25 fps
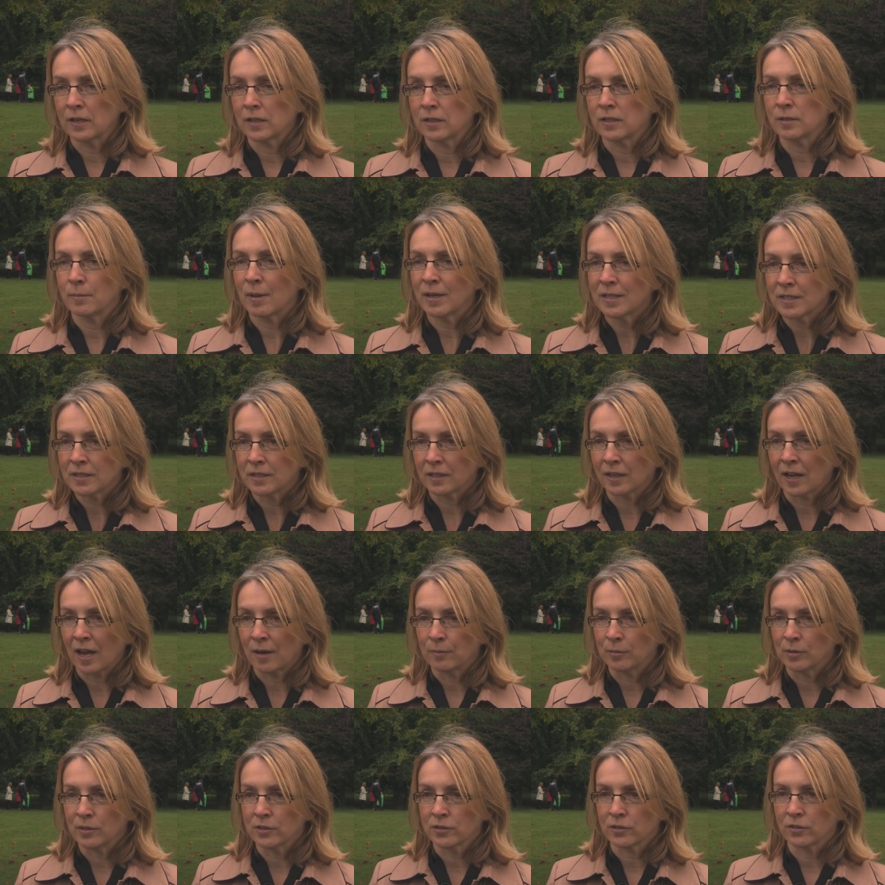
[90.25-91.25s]
domestic
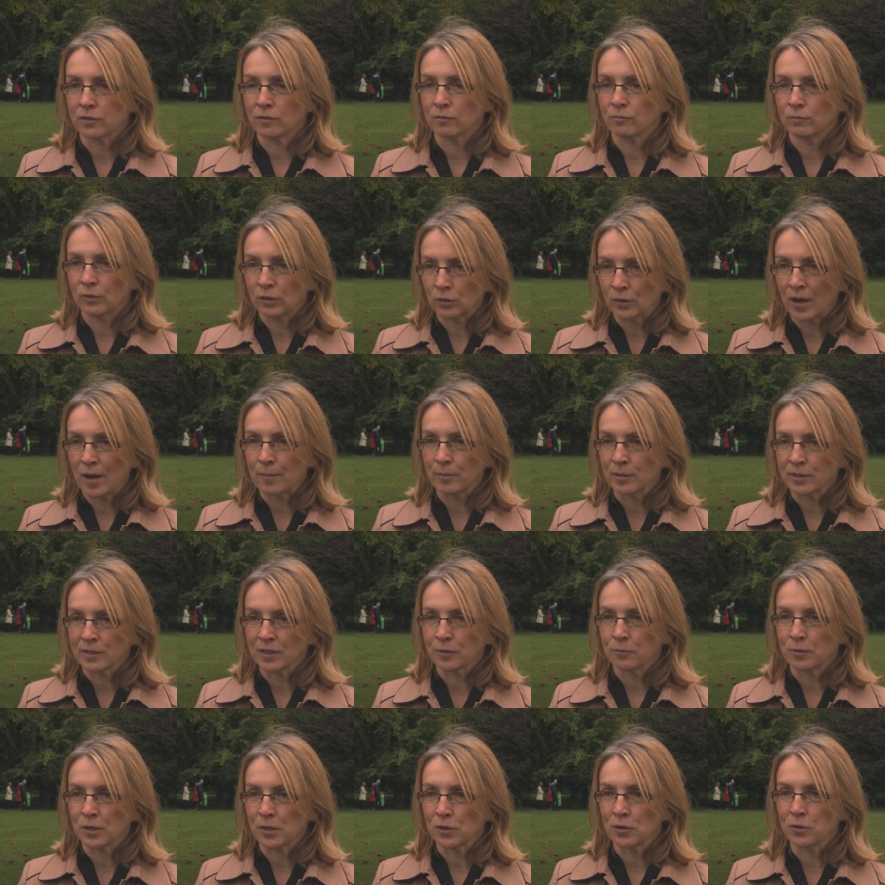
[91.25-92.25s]
apples, or apples
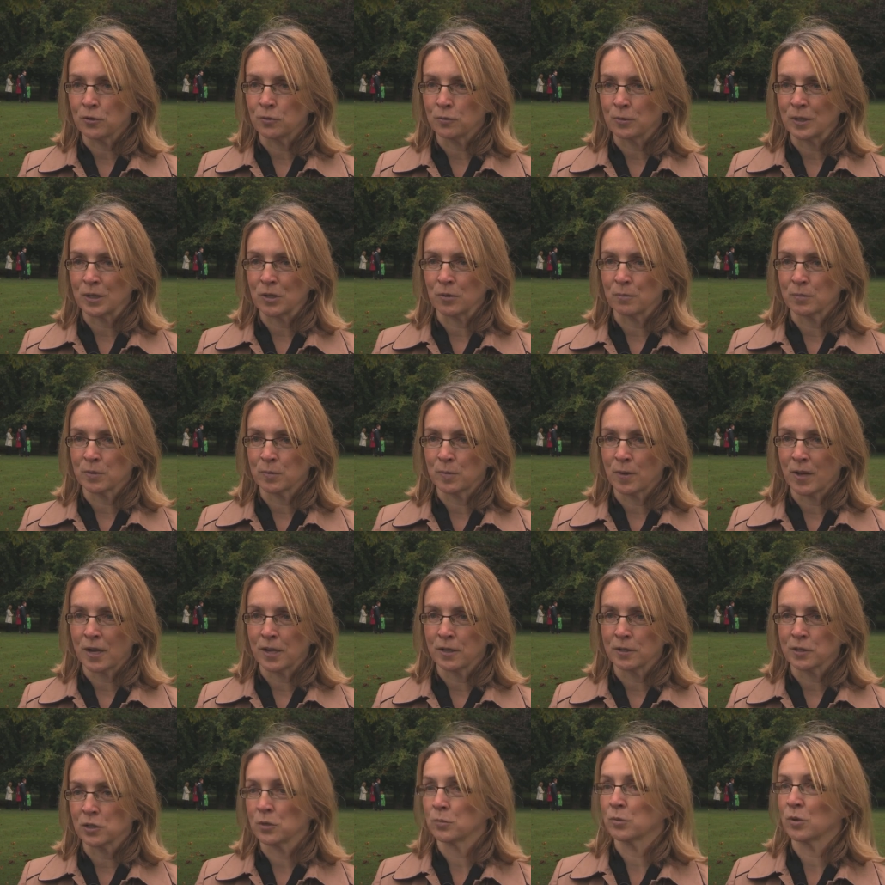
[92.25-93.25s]
that we come to buy
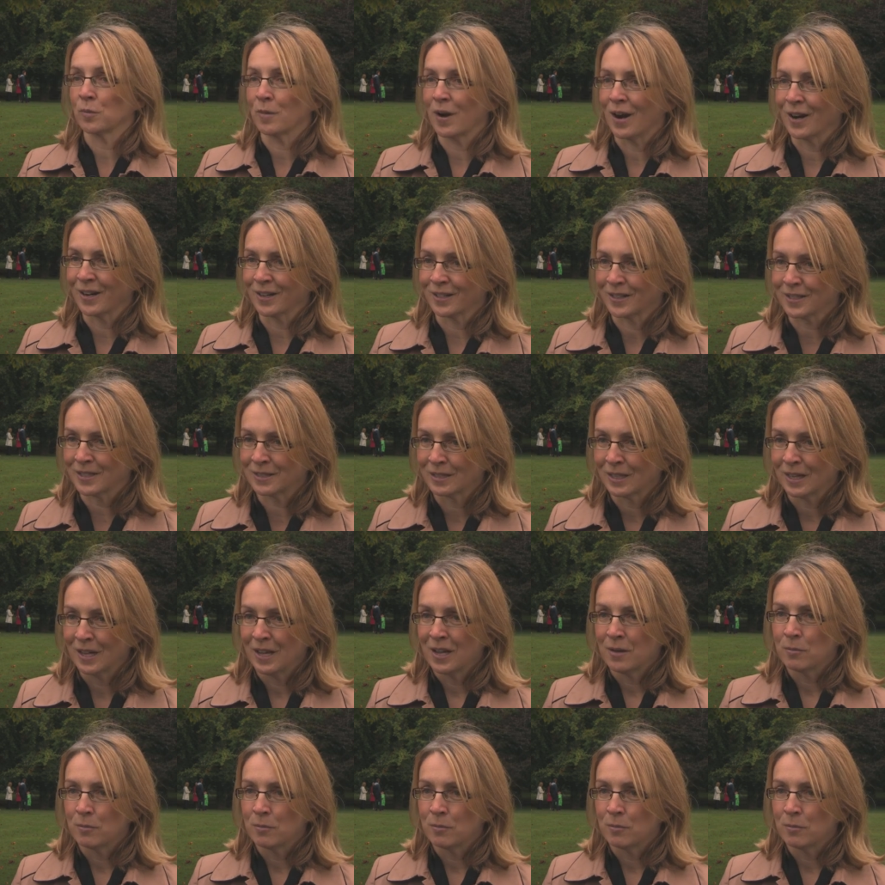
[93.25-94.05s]
in supermarkets,